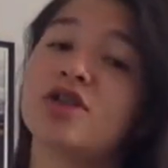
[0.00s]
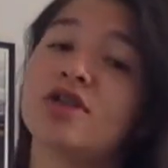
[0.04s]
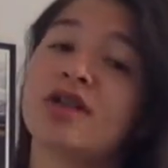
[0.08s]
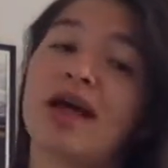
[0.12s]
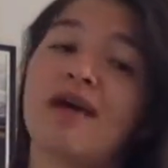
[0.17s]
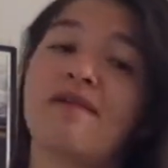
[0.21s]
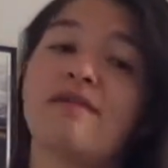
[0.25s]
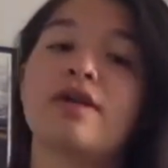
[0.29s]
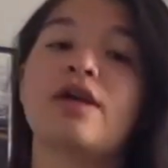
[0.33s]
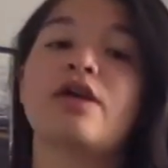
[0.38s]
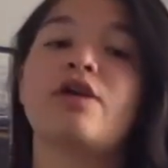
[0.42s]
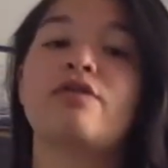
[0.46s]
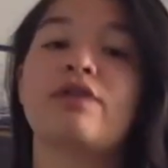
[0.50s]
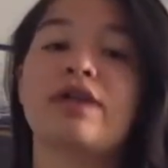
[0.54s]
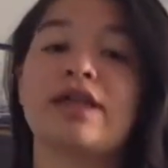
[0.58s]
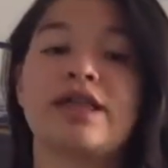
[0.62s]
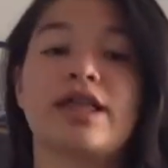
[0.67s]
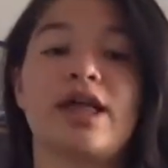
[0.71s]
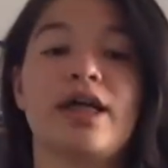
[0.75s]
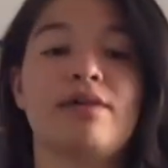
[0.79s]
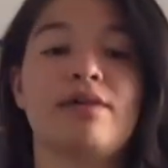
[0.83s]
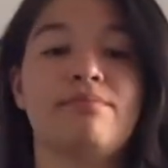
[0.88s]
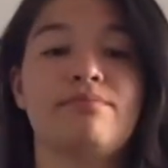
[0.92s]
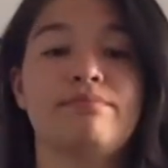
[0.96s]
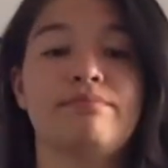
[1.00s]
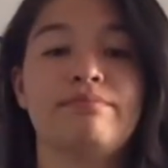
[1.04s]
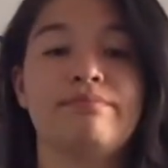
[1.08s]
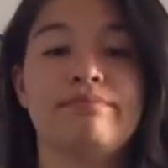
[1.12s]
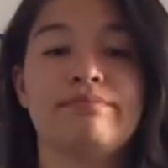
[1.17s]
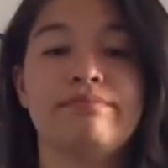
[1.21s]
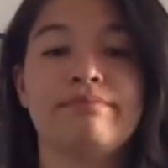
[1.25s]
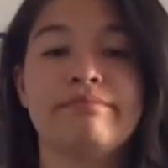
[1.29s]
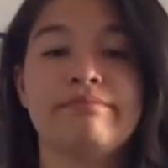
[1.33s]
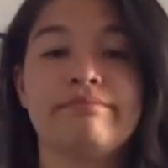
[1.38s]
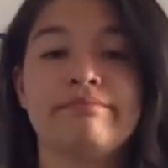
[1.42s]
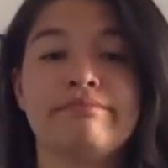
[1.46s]
having a great time
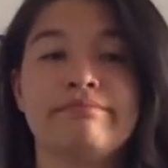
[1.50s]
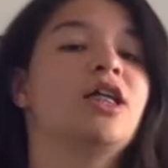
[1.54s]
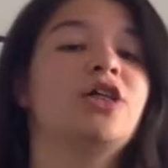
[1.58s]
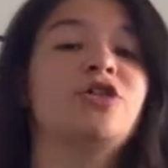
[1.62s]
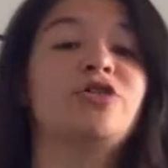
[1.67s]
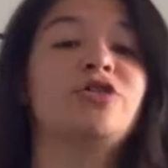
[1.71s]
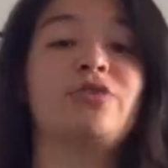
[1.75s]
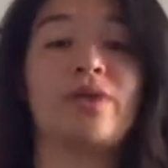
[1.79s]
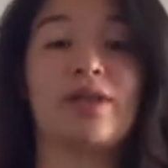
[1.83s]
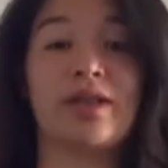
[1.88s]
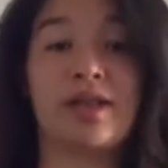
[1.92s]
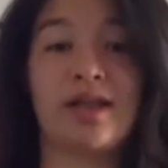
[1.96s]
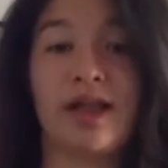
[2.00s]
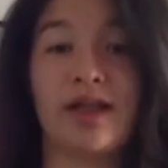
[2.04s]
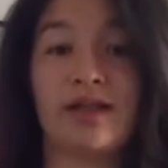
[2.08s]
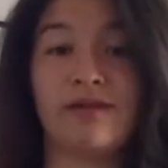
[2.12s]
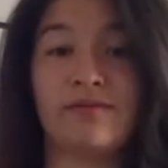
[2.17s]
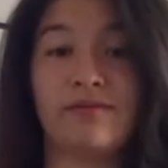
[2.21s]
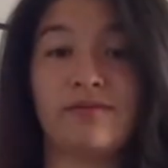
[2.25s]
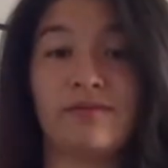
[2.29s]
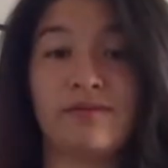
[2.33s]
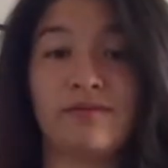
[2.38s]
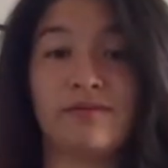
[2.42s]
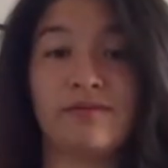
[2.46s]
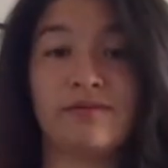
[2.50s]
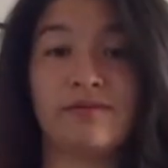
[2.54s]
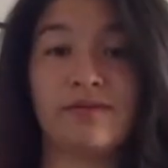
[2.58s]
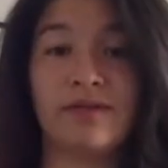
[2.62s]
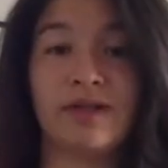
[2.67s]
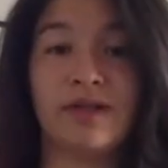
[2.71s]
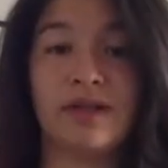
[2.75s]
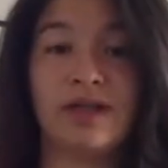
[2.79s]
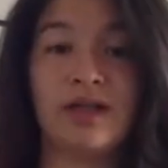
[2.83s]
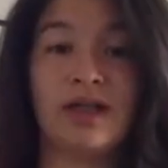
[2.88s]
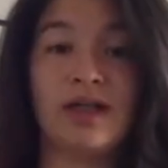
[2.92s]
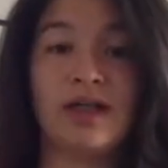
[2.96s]
and enjoying life.
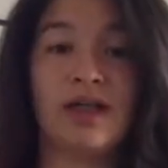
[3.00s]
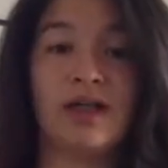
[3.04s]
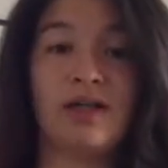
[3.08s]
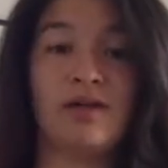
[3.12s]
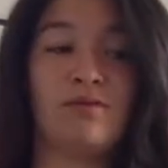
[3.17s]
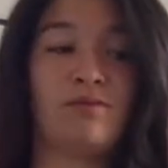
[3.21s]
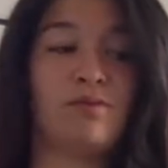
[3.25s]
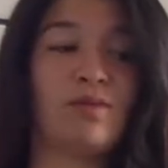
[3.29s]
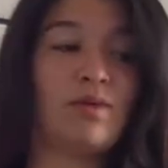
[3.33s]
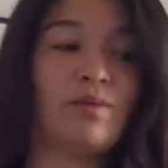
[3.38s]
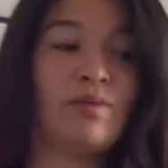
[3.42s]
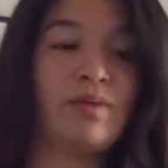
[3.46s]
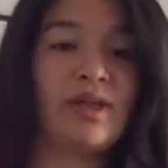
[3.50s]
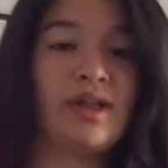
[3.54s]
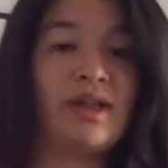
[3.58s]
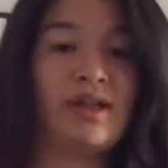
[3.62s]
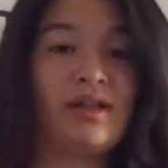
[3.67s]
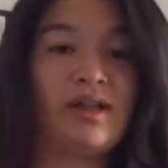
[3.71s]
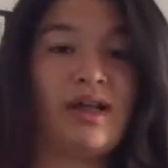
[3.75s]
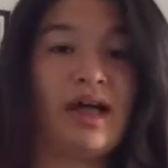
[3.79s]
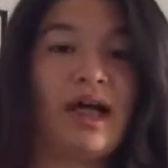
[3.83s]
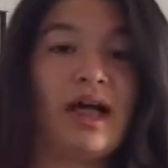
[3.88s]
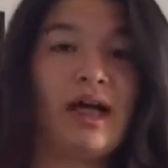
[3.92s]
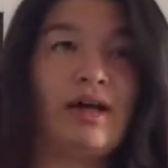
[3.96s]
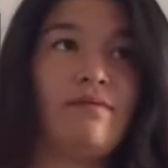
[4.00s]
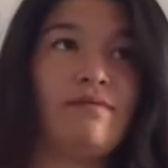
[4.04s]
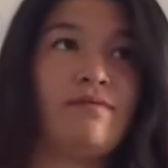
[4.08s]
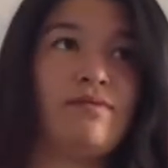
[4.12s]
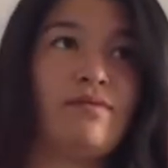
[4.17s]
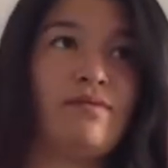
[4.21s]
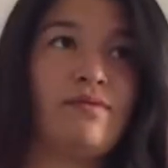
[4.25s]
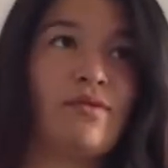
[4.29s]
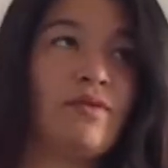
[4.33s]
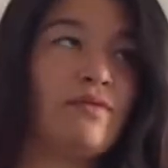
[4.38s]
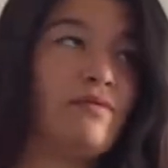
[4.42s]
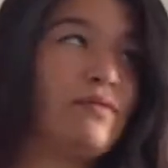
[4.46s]
And what we have
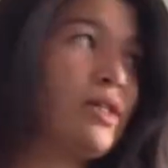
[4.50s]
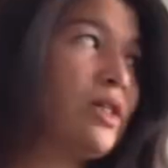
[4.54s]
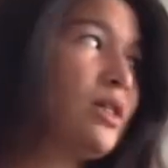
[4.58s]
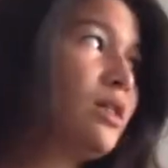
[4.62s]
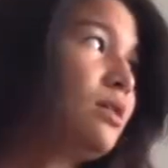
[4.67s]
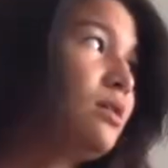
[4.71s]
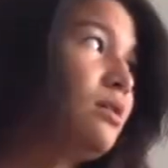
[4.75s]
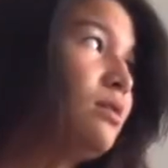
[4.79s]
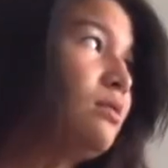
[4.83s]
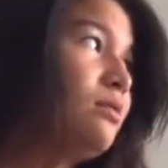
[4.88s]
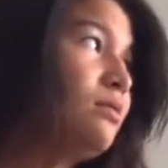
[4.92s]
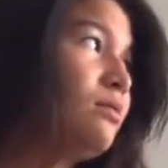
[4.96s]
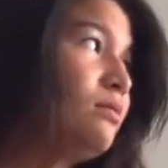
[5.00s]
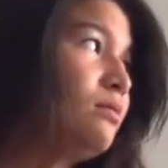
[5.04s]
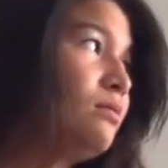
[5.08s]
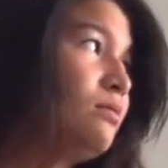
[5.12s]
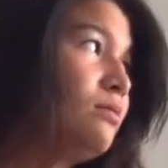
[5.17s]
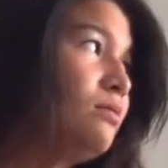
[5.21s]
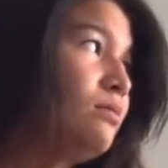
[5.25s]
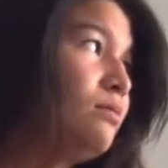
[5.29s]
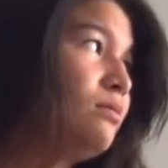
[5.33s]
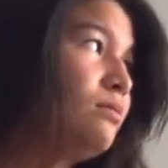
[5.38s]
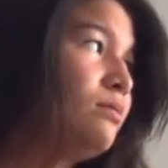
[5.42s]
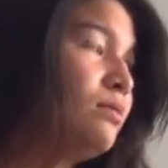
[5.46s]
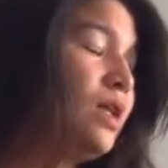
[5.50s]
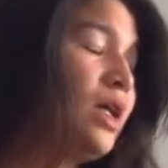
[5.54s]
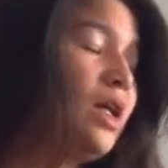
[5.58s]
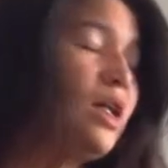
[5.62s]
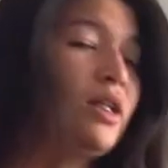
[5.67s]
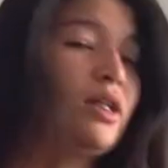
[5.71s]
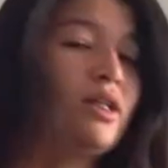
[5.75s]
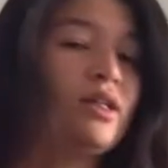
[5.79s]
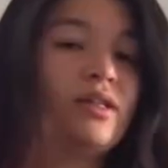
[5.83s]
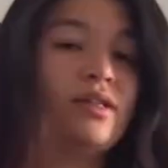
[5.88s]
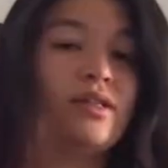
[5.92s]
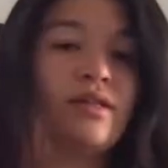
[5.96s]
of it, at
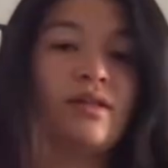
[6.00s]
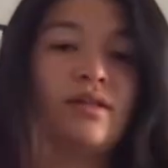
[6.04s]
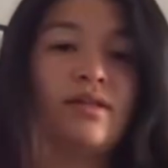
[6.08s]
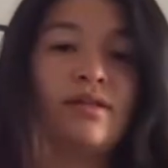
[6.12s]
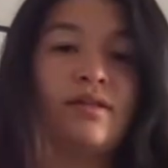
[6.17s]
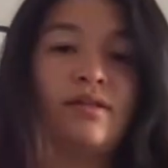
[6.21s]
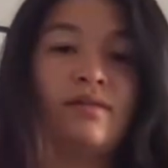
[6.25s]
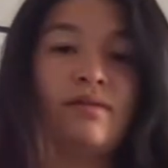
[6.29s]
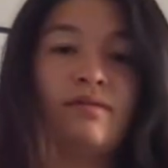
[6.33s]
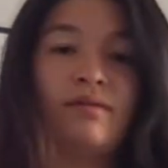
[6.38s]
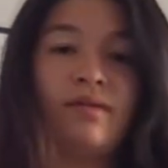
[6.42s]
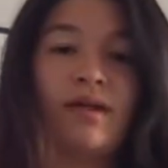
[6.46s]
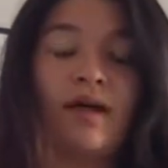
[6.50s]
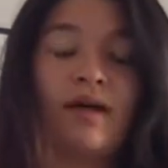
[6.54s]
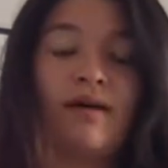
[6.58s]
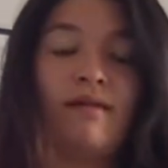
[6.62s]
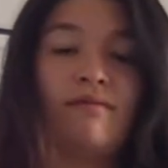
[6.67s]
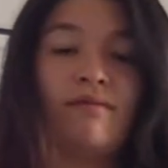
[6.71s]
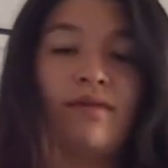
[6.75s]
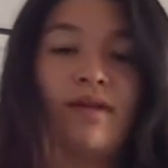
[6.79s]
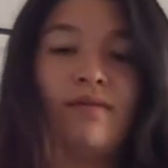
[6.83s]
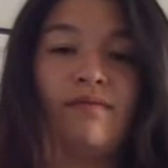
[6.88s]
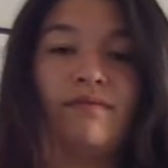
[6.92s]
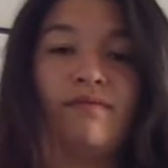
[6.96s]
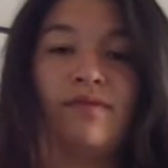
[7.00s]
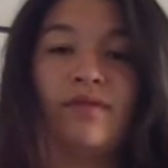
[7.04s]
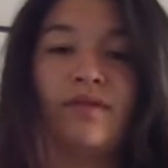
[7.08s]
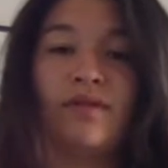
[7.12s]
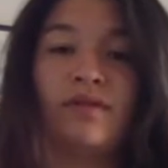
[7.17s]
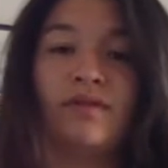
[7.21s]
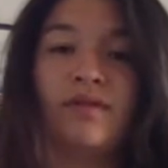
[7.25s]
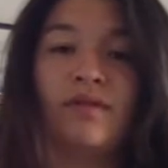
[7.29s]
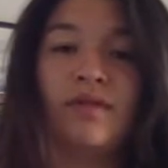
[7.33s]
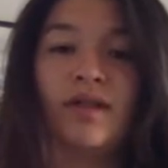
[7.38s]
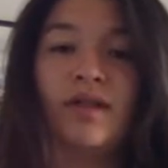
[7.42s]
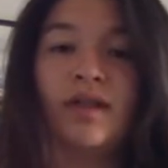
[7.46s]
least, I have left,
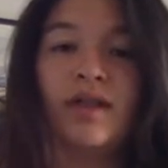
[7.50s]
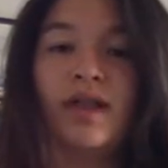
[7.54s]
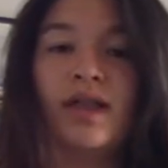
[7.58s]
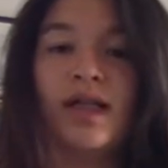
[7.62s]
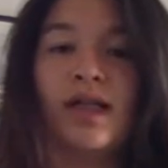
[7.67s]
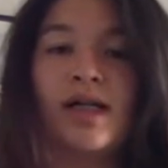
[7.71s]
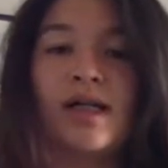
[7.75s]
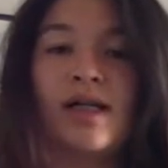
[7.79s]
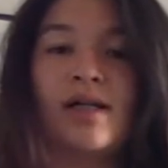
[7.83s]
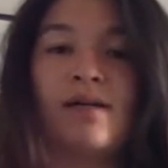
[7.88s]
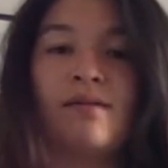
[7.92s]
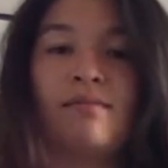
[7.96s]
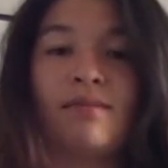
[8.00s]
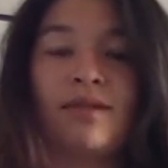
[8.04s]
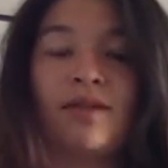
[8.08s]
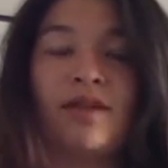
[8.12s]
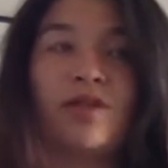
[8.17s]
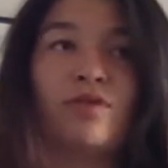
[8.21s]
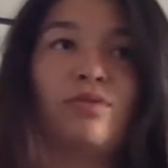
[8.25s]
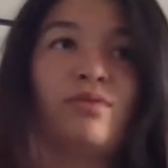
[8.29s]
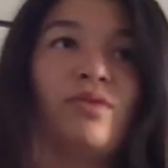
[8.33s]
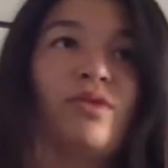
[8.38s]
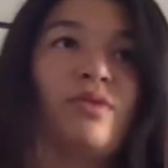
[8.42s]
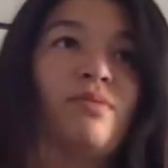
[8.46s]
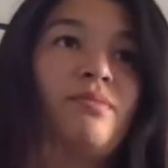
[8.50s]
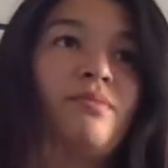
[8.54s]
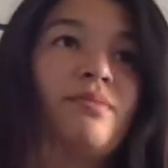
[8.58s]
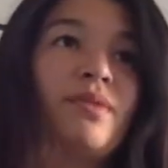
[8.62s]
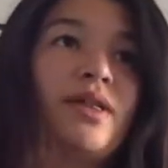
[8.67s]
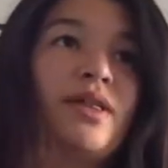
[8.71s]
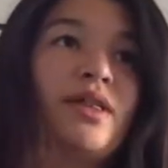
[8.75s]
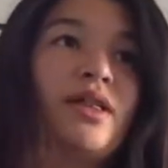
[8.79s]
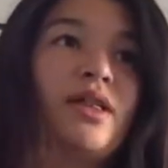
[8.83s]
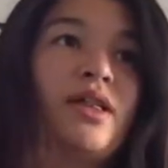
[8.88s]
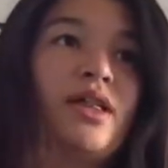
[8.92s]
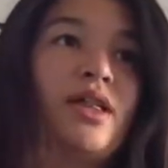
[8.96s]
because we're
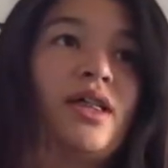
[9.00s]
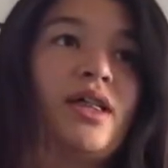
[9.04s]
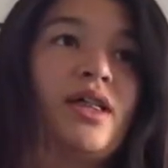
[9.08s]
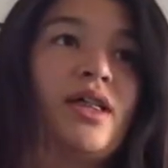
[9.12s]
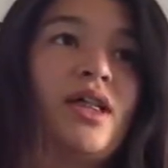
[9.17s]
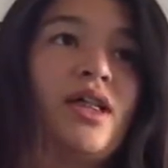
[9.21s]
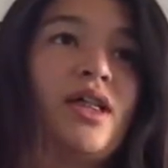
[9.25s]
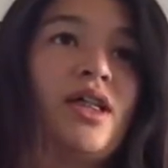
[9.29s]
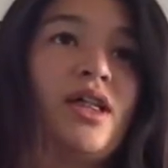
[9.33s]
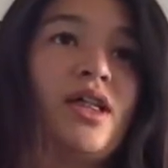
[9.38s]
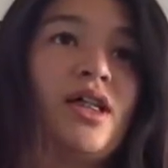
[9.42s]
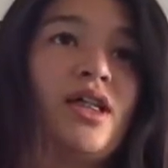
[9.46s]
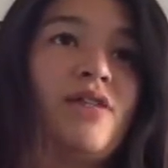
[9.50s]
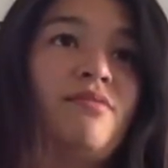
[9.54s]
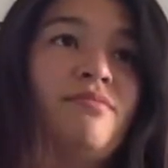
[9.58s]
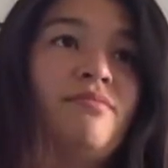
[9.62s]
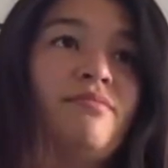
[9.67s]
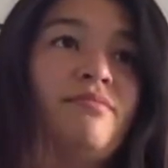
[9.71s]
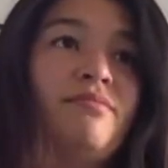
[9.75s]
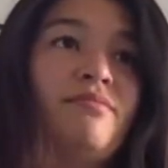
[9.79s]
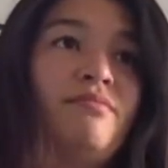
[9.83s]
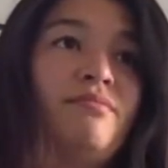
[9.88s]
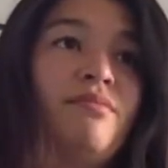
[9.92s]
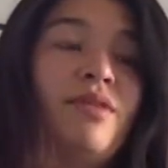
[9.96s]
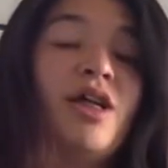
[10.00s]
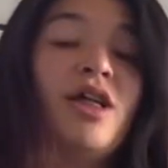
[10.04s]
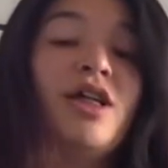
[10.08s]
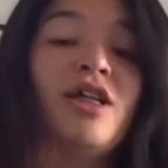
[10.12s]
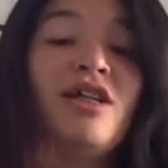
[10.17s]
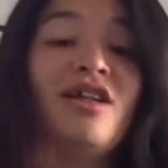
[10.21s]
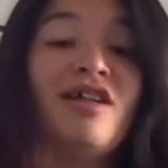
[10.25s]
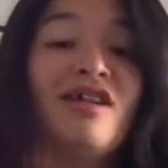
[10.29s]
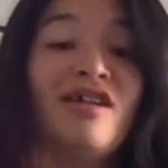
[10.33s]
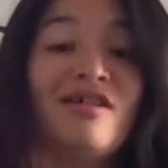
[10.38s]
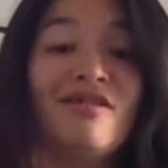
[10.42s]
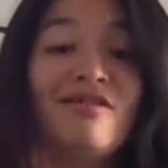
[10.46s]
basically killing it. But, you
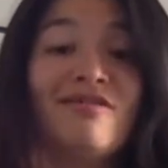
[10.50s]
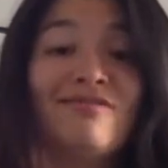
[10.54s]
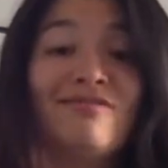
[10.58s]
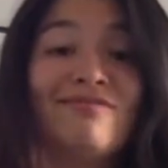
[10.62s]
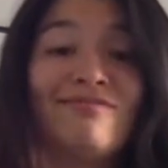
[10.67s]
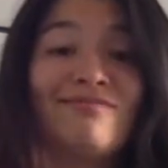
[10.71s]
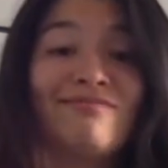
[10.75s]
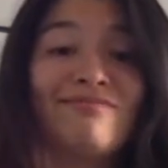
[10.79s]
know,